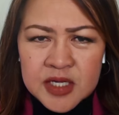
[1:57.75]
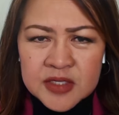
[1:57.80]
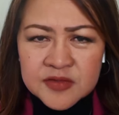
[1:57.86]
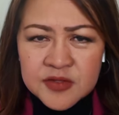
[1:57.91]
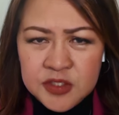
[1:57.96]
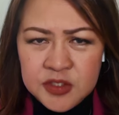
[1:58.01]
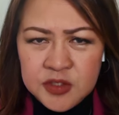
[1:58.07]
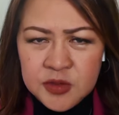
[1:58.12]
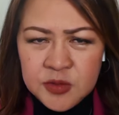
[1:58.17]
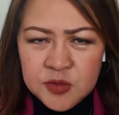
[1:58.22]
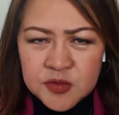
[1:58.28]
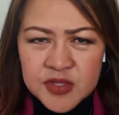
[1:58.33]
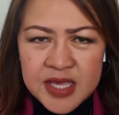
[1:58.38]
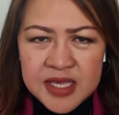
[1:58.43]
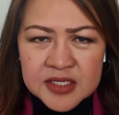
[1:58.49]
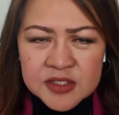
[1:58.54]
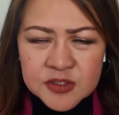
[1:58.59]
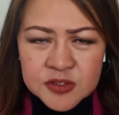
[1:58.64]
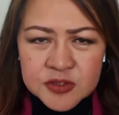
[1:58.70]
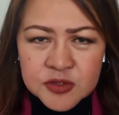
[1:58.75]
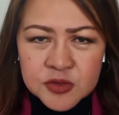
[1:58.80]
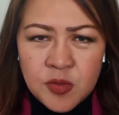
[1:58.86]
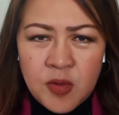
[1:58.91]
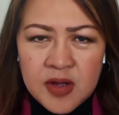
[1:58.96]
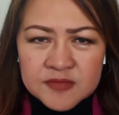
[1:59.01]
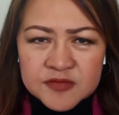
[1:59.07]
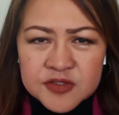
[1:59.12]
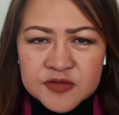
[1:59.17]
the youth ages
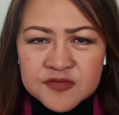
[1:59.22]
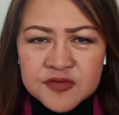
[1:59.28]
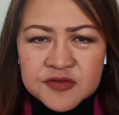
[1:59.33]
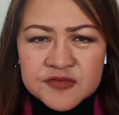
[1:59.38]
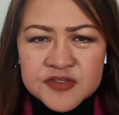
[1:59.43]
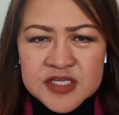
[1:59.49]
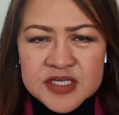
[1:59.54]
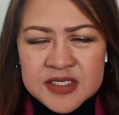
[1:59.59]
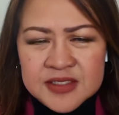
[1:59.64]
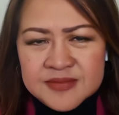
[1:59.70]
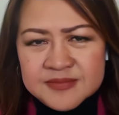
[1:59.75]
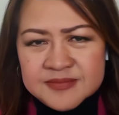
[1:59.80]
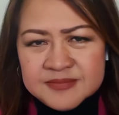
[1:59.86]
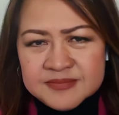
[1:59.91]
12 to 15?